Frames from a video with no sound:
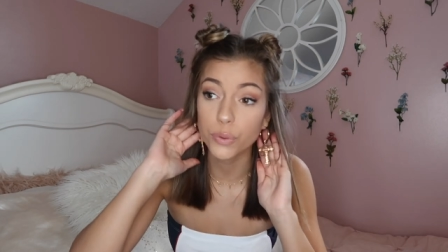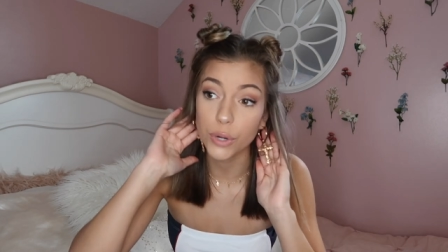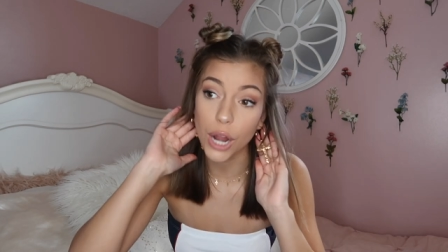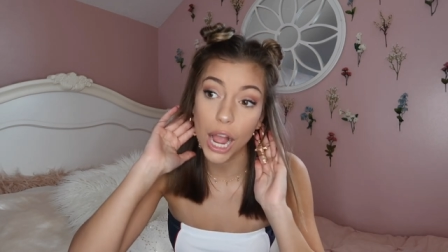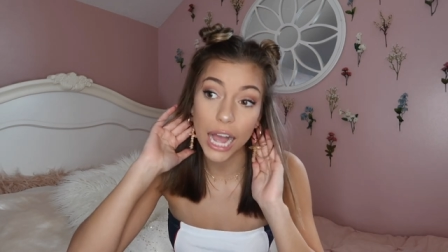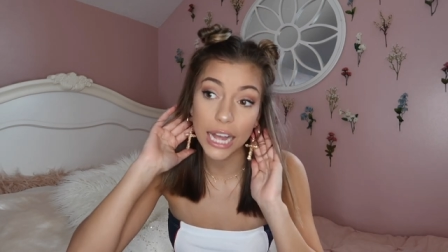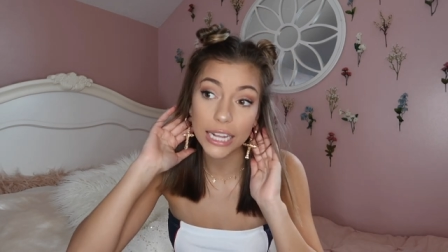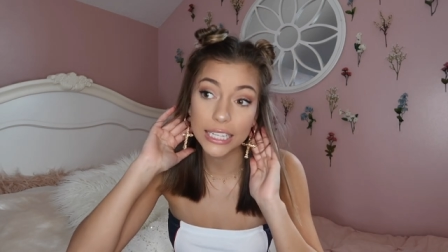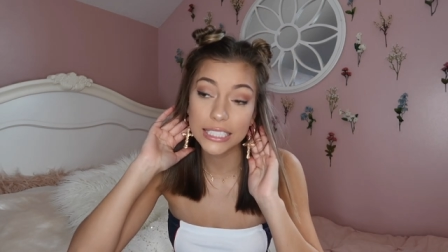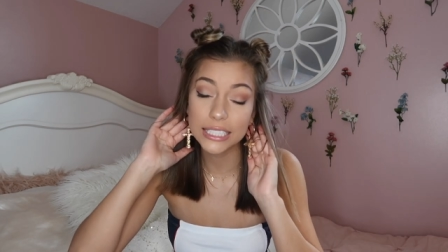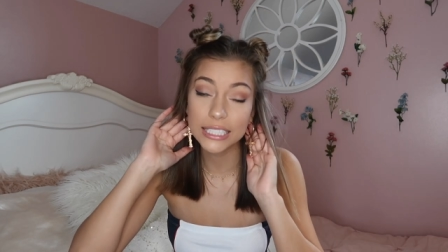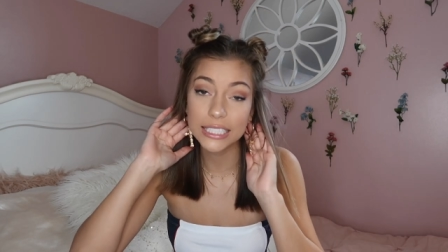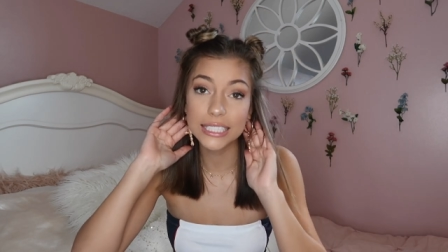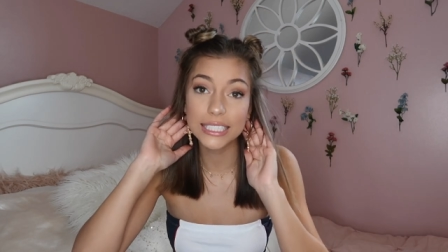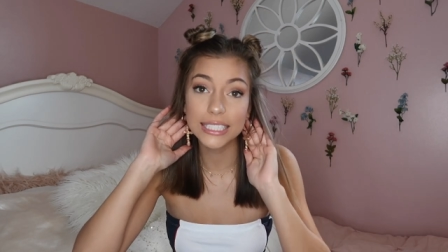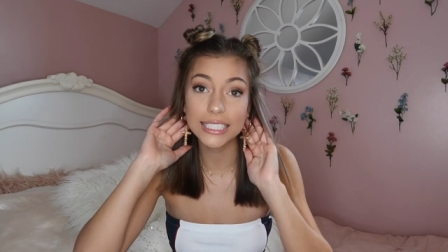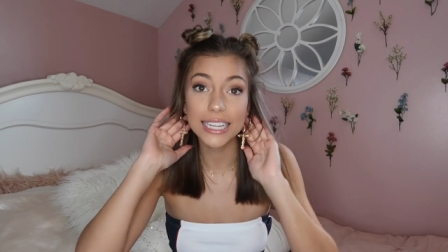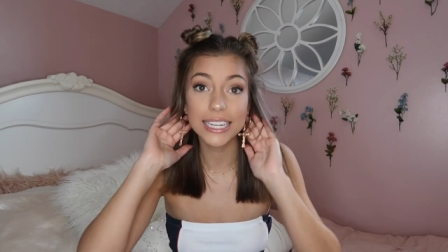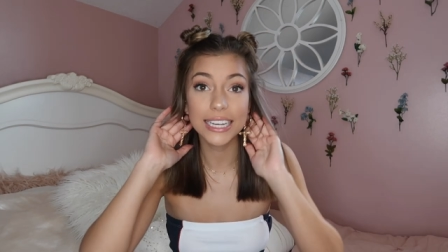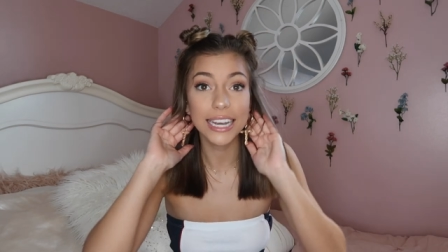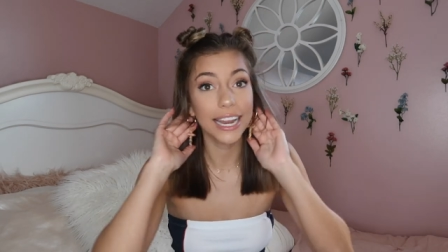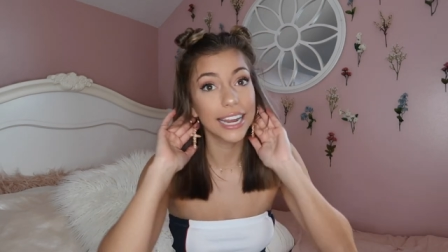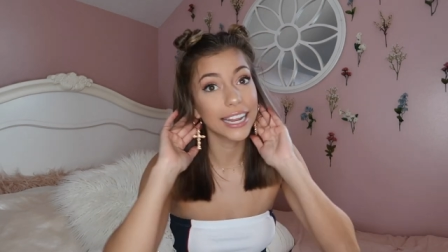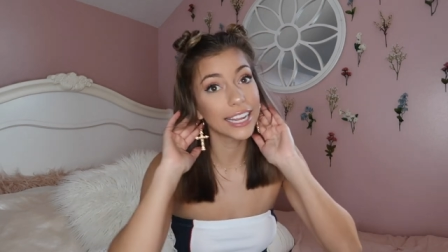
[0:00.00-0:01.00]

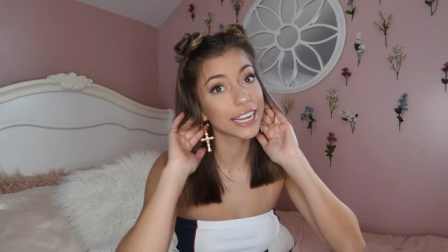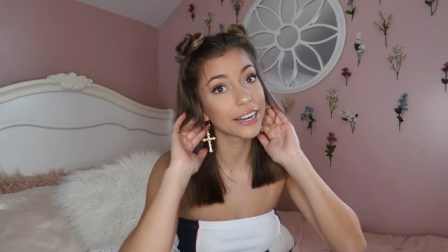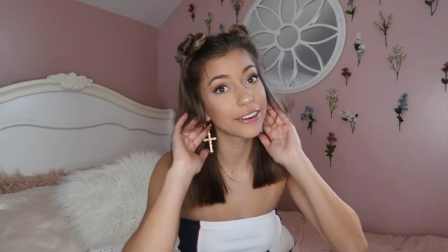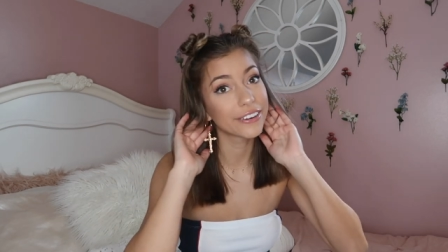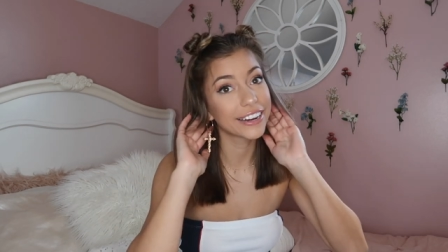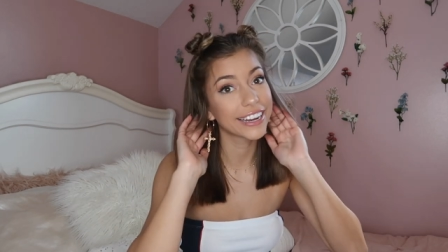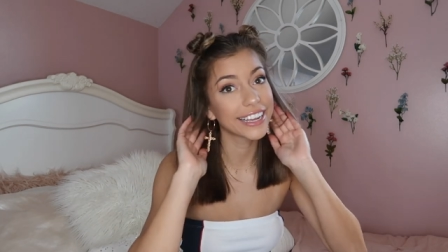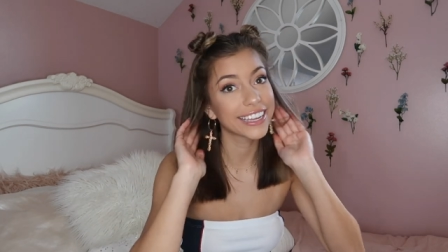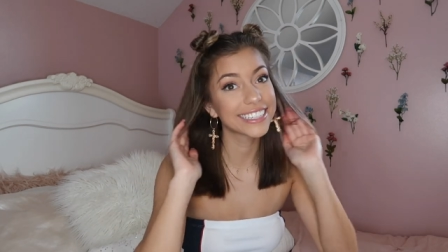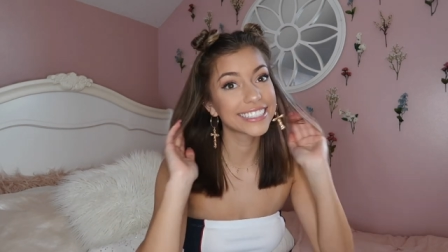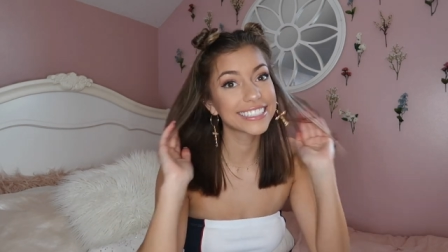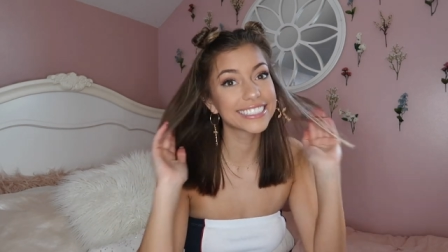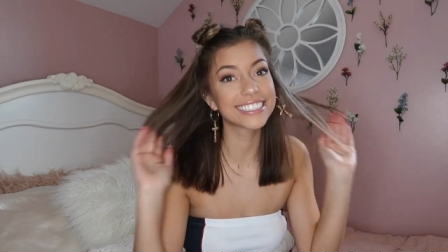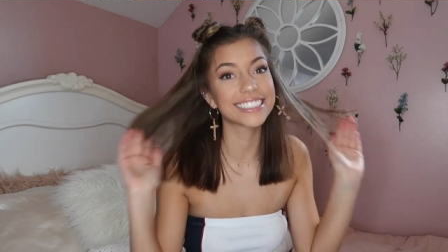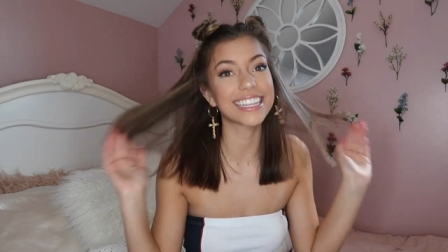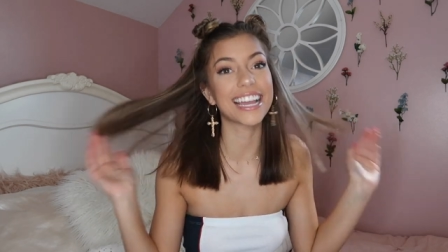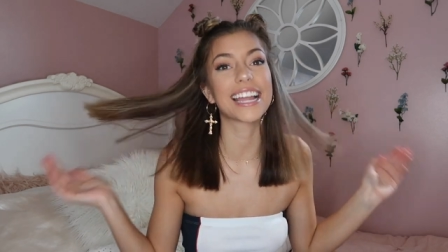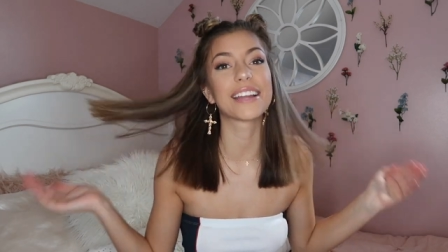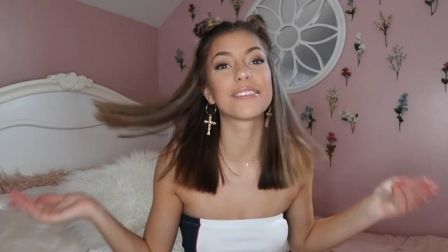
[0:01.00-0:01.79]
cross earrings.